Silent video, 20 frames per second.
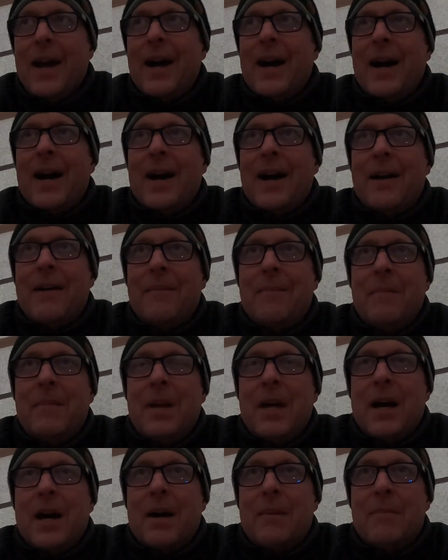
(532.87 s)

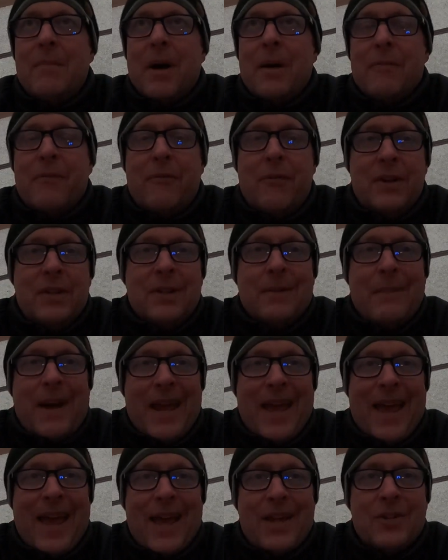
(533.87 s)
I'm freezing
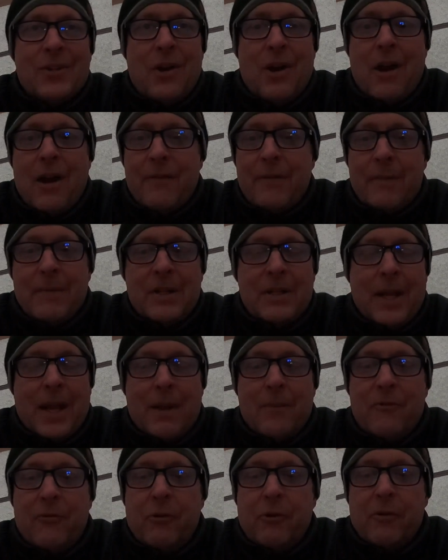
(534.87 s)
my ass off. I'm a
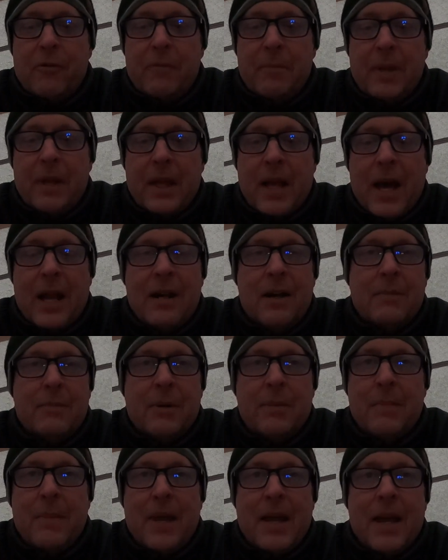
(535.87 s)
damn fool for being out here,
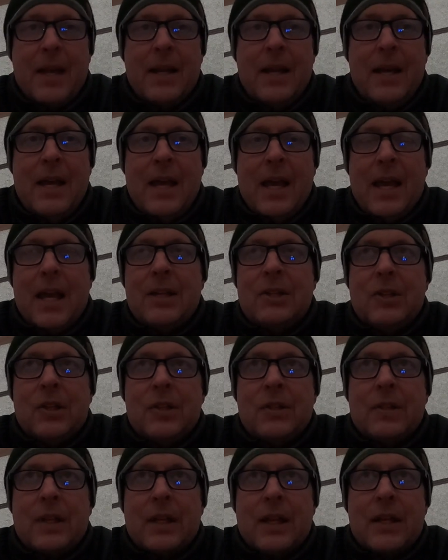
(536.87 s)
but man, it's
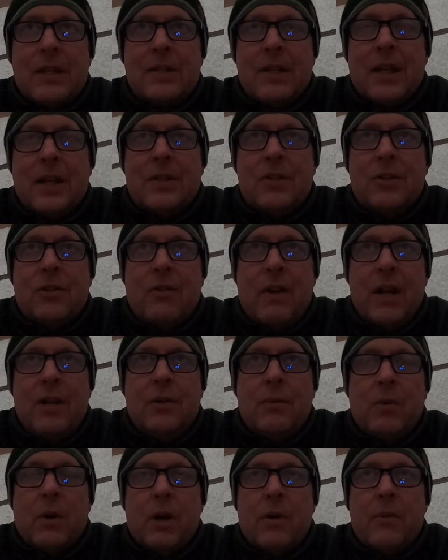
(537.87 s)
just, like I said, it's
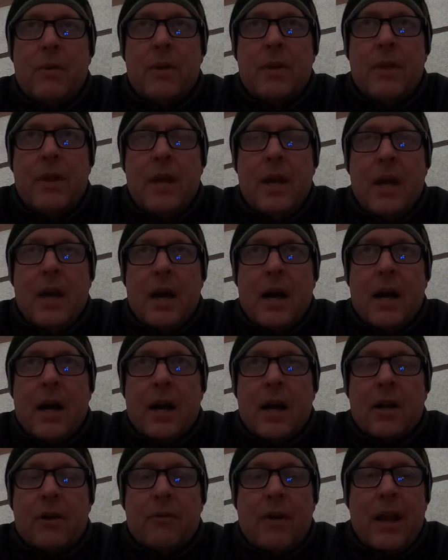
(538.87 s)
great to work with
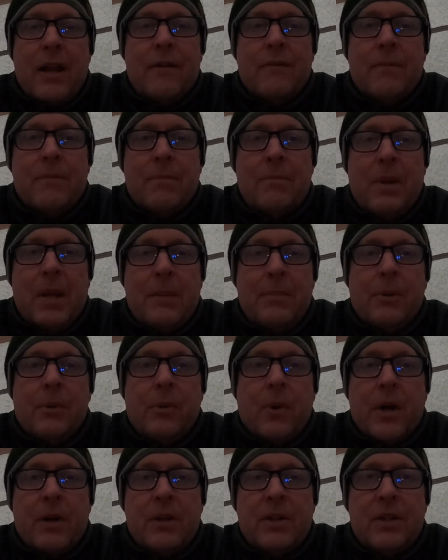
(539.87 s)
great people
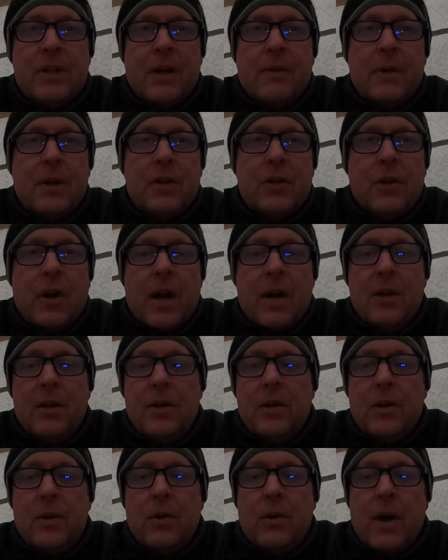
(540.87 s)
who understand what you're trying to
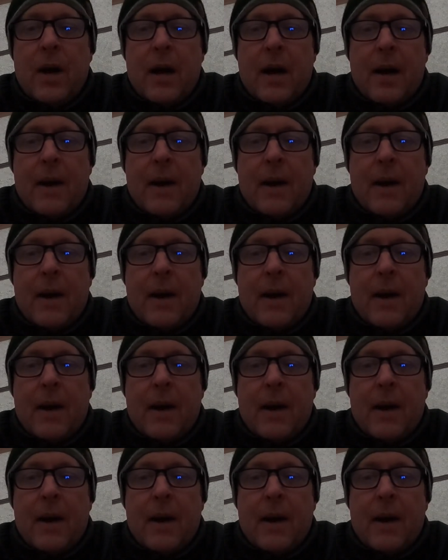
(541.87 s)
do.